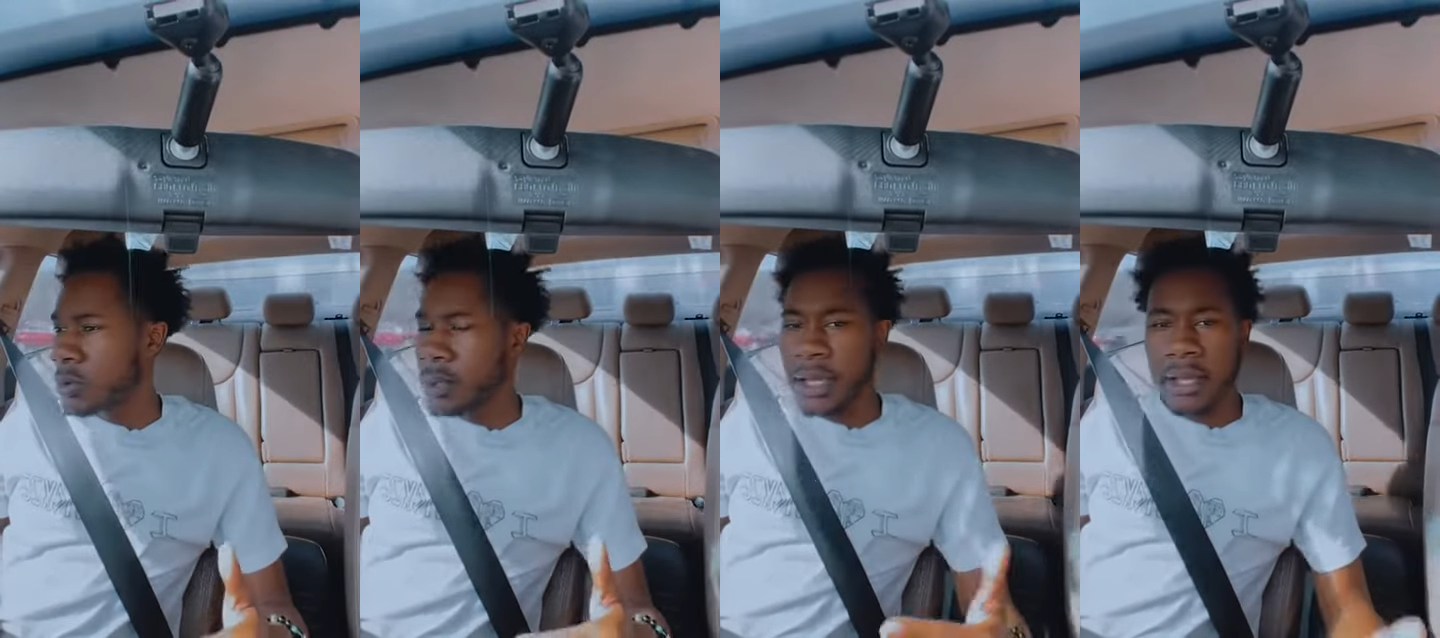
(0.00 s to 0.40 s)

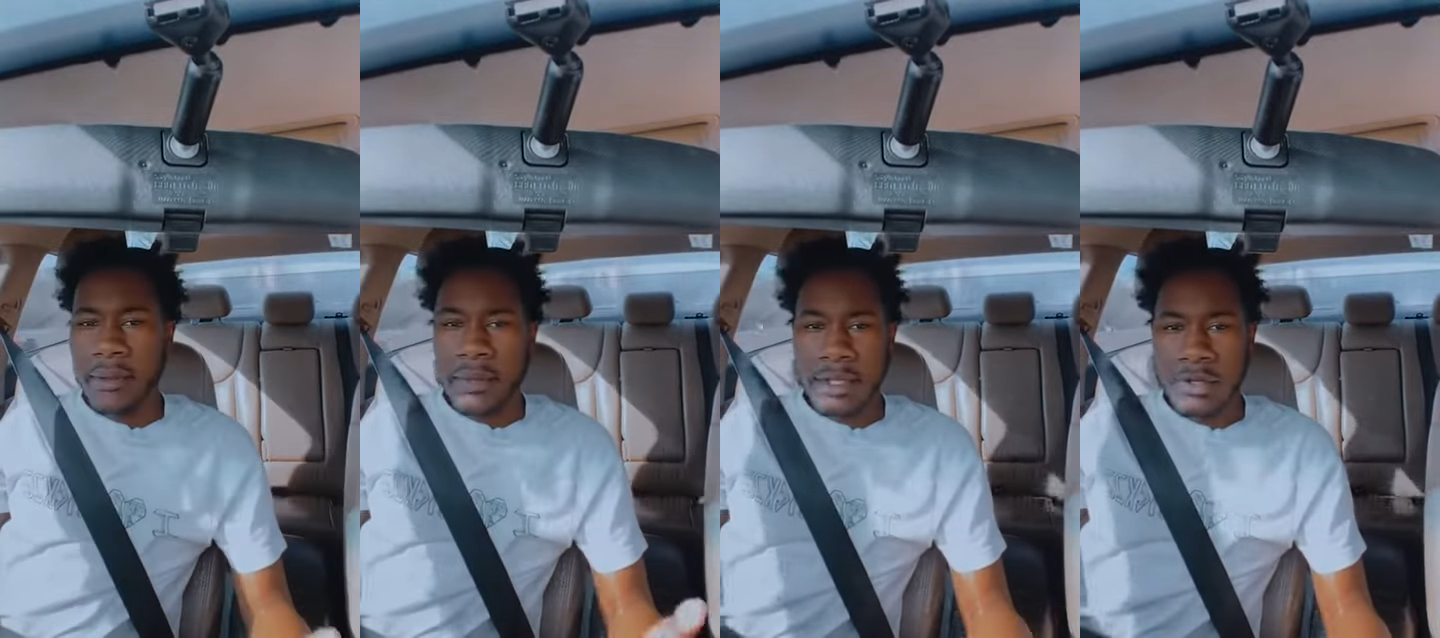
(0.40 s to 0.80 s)
get
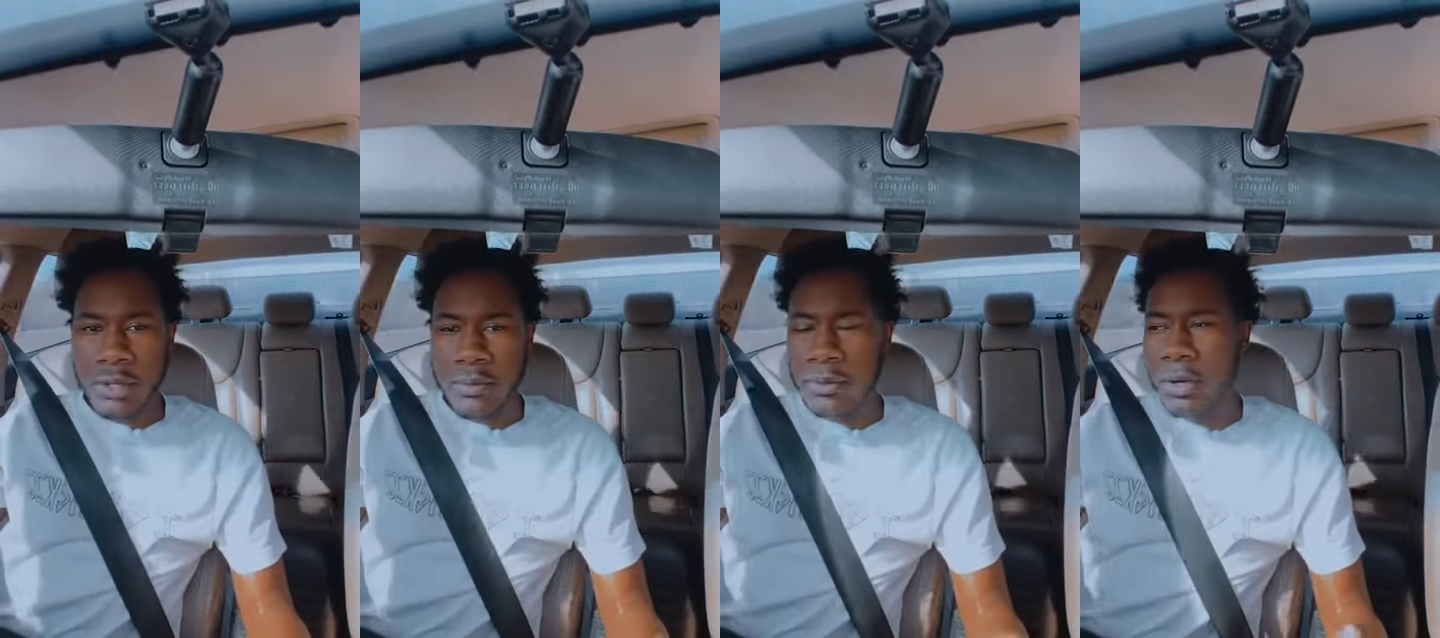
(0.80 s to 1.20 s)
him in
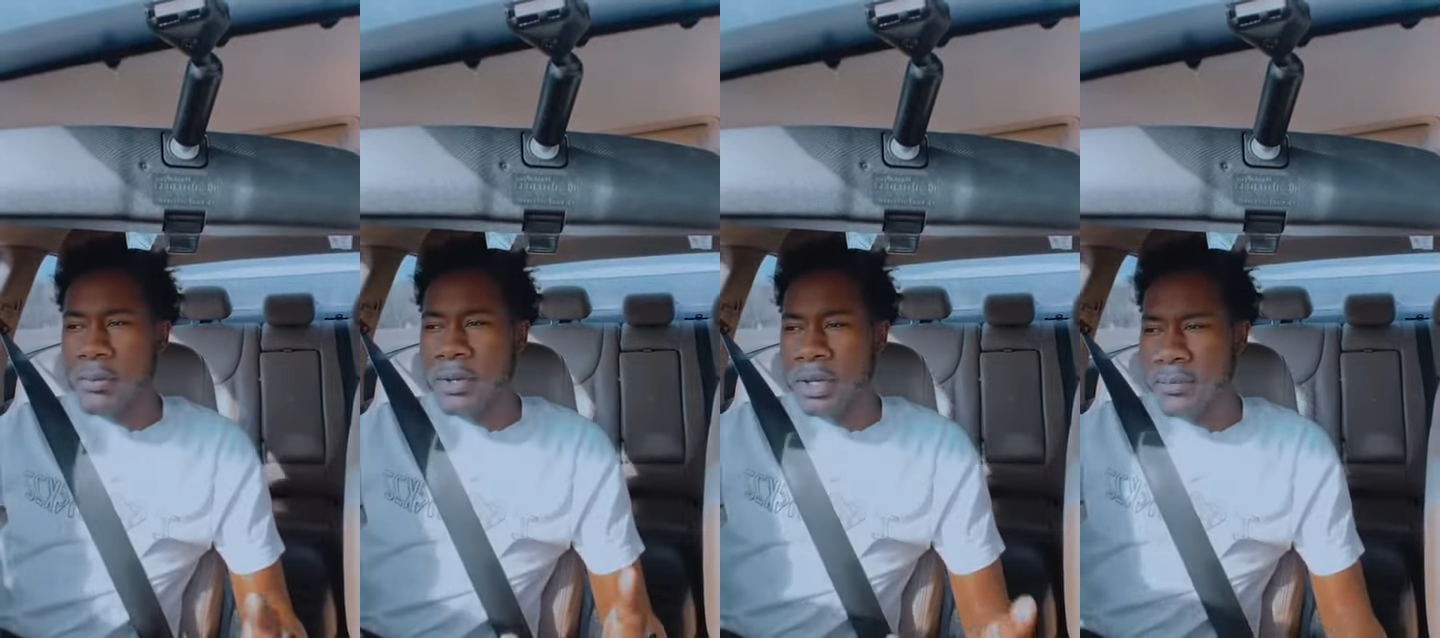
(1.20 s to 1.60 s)
trouble or
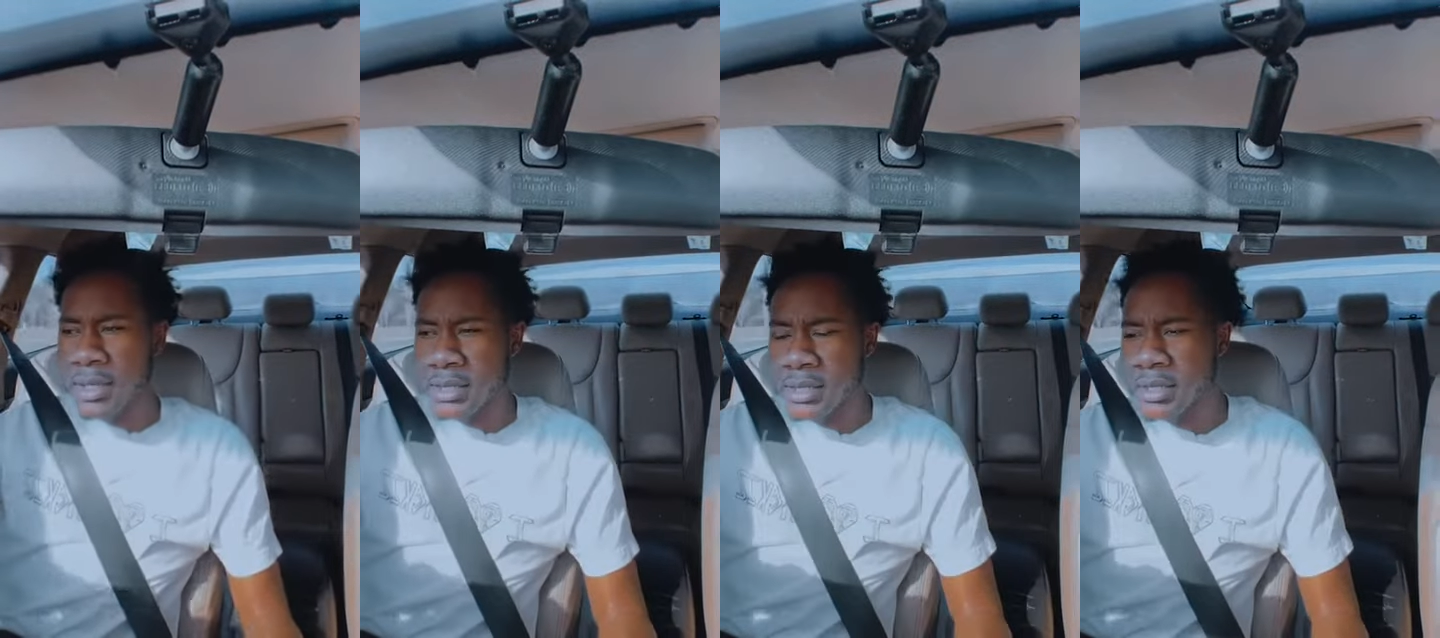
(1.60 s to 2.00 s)
put him
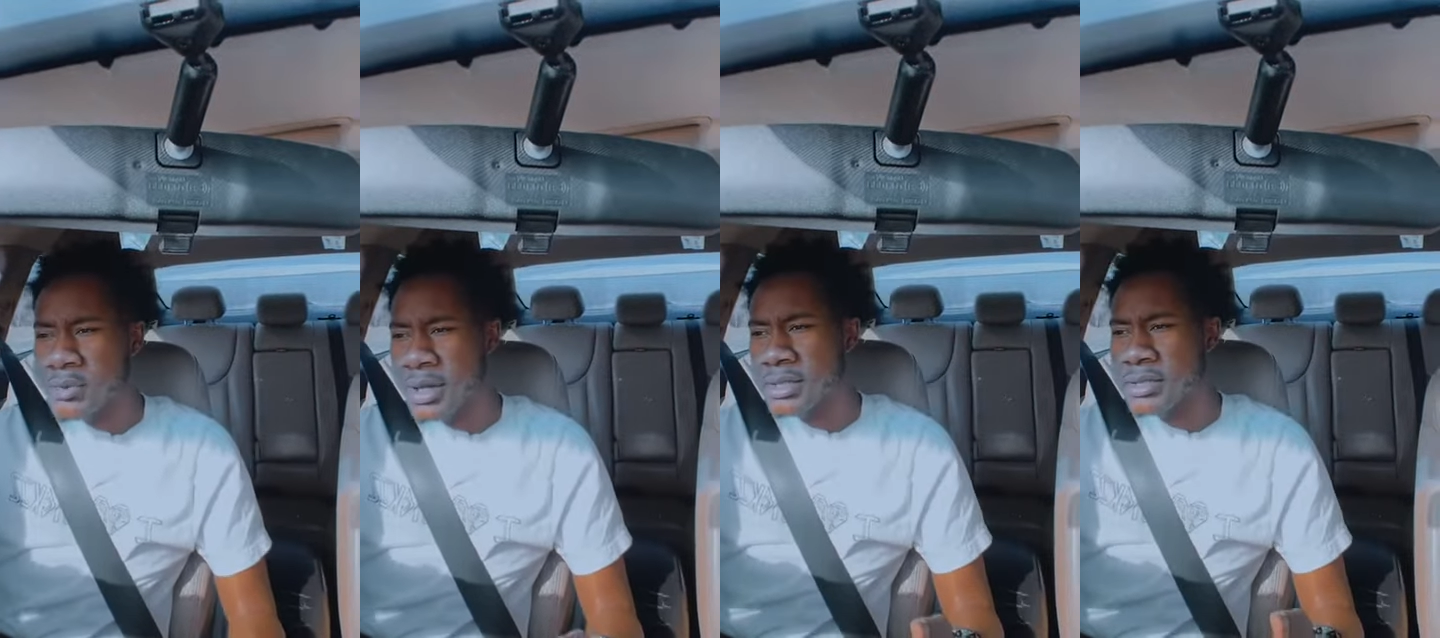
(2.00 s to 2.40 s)
in a
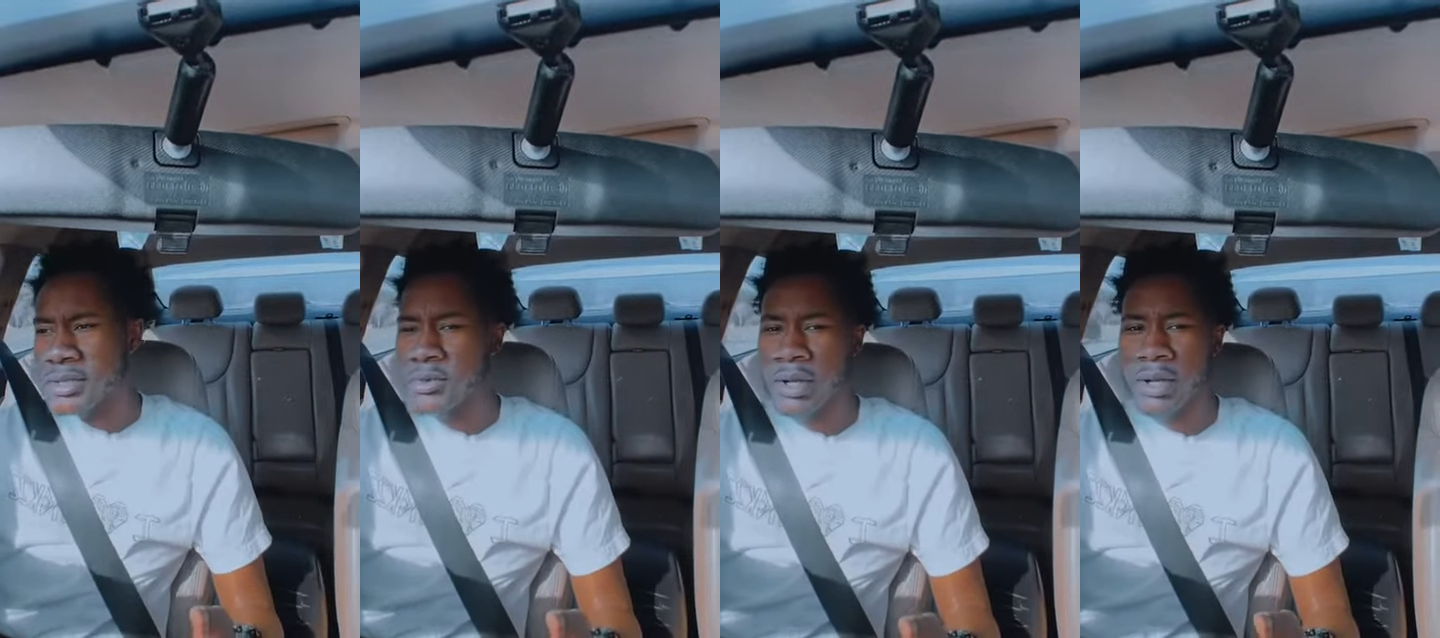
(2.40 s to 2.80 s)
situation
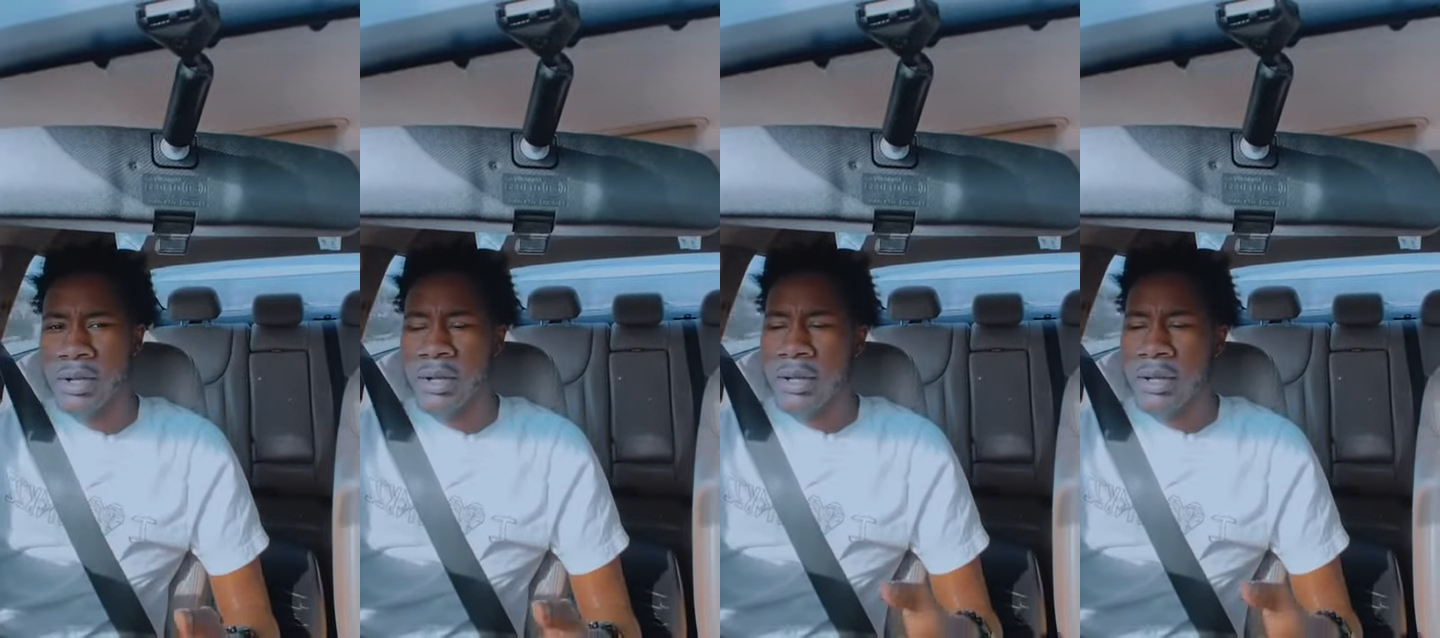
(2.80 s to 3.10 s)
to where